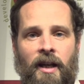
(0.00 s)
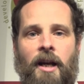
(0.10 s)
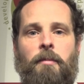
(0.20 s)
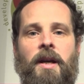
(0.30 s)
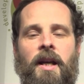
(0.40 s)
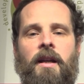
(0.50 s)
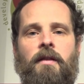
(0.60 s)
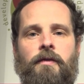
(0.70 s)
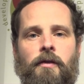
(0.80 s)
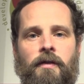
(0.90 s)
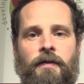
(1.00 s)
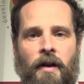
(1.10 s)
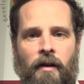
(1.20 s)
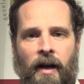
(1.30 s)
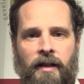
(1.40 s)
campaigning for
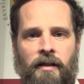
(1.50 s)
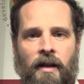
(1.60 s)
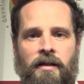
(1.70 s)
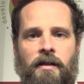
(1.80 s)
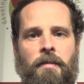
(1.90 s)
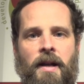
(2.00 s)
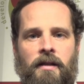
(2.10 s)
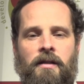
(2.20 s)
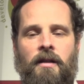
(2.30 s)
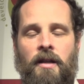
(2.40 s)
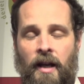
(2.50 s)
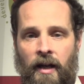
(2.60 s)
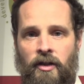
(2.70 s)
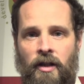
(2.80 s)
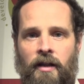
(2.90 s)
fair access to medicines on the
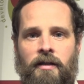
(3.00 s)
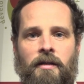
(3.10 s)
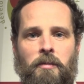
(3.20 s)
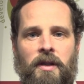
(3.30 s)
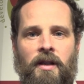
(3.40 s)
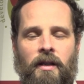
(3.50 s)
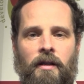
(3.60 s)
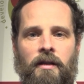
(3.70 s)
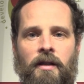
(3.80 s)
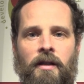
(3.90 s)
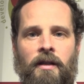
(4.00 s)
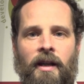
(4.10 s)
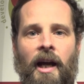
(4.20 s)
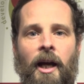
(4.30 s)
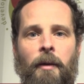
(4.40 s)
NHS, and particularly
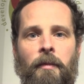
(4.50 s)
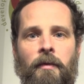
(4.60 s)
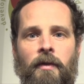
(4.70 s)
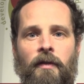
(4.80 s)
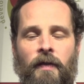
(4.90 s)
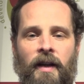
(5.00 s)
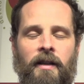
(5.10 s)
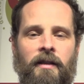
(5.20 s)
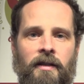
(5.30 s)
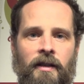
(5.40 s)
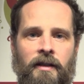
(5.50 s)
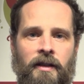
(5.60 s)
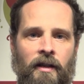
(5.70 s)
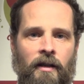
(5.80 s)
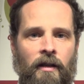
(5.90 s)
fighting to
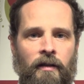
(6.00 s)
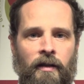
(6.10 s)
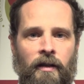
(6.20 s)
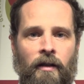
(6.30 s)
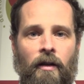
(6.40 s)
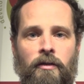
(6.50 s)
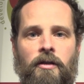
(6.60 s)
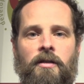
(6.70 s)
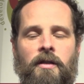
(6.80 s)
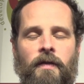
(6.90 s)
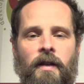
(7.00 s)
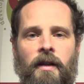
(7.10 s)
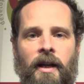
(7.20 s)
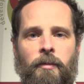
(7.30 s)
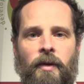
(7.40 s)
take on the
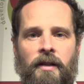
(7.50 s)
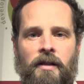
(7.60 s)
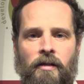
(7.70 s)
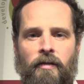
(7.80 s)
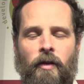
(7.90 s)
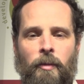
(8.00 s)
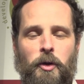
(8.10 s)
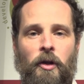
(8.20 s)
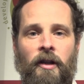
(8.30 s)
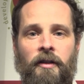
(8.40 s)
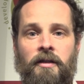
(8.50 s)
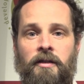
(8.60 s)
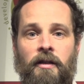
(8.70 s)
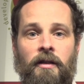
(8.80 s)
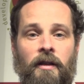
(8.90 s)
unjustified high prices of the pharmaceutical
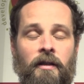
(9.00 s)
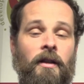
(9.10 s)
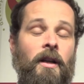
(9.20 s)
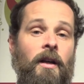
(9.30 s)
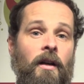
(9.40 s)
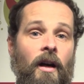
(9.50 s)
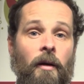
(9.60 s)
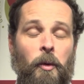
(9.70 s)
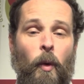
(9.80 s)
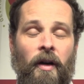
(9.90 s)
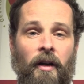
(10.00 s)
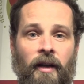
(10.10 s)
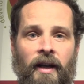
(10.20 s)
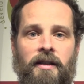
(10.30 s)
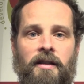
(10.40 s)
industry. And I've been working on
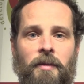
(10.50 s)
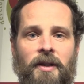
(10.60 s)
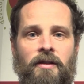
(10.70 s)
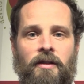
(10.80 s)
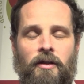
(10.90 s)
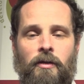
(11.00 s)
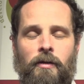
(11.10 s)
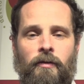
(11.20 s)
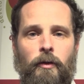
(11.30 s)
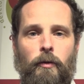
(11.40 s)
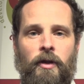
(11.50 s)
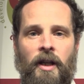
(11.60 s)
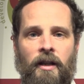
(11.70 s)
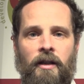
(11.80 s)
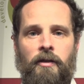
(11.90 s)
access to medicines issues for over
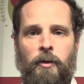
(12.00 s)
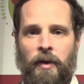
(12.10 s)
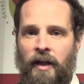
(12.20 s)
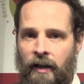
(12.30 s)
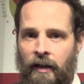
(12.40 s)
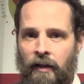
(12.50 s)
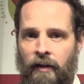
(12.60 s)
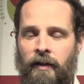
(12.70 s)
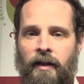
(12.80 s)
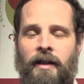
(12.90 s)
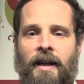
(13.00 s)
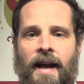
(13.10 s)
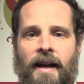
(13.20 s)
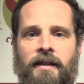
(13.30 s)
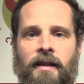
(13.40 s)
10 years, particularly looking at
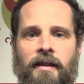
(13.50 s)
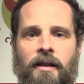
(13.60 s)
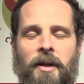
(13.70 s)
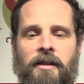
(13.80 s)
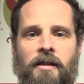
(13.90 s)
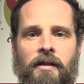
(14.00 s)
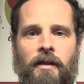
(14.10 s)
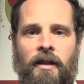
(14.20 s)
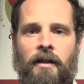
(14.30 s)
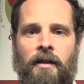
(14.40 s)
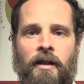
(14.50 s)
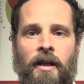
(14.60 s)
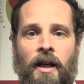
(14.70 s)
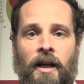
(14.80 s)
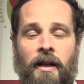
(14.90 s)
access to medicines in
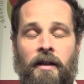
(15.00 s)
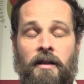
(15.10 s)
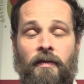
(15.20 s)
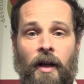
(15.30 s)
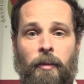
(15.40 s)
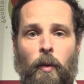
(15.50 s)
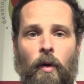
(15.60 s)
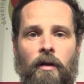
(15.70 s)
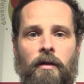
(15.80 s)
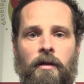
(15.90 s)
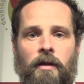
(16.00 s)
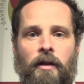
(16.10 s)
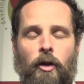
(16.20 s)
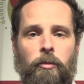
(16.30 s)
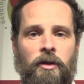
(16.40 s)
the developing world, in
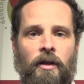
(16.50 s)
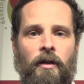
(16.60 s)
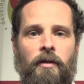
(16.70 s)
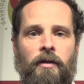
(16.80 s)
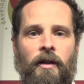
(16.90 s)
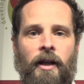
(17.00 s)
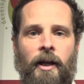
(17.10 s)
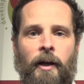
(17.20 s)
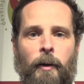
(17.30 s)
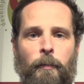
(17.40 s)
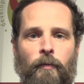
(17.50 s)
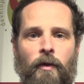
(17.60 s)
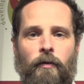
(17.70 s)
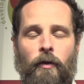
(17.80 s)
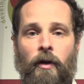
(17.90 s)
the global south,
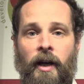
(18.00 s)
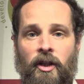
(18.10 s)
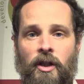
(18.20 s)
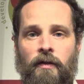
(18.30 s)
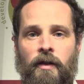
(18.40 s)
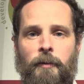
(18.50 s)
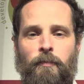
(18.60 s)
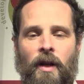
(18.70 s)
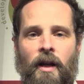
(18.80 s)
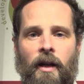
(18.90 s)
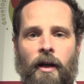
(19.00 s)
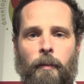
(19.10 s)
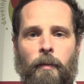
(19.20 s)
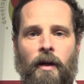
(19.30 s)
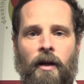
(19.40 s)
for HIV,
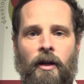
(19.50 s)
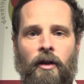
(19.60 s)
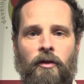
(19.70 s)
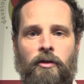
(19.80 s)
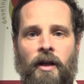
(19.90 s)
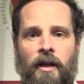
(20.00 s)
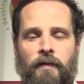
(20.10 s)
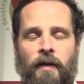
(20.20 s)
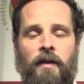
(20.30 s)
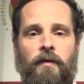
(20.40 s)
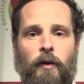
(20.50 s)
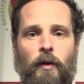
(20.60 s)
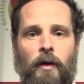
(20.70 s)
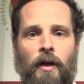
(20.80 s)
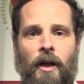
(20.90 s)
and trying to fight
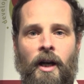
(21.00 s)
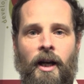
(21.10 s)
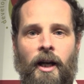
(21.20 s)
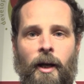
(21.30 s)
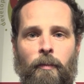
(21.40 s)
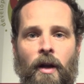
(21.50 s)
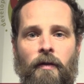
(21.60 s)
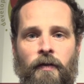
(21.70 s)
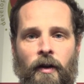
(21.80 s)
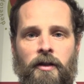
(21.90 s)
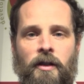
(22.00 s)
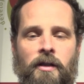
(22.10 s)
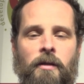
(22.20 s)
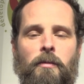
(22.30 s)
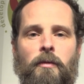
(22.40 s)
for a fair
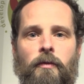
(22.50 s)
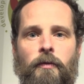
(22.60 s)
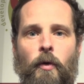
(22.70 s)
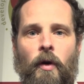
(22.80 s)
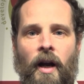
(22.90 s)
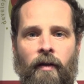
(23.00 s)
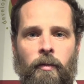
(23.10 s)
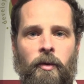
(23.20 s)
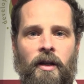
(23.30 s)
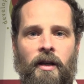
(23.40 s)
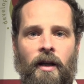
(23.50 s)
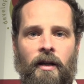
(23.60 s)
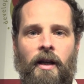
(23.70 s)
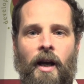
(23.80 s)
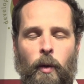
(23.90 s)
system for everybody to get
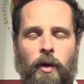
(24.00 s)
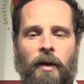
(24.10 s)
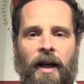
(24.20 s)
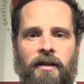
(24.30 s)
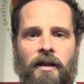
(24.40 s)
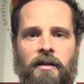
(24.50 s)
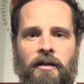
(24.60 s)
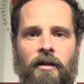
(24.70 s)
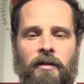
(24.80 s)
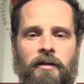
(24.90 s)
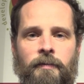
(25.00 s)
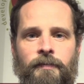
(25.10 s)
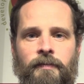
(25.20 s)
equitable access to drugs.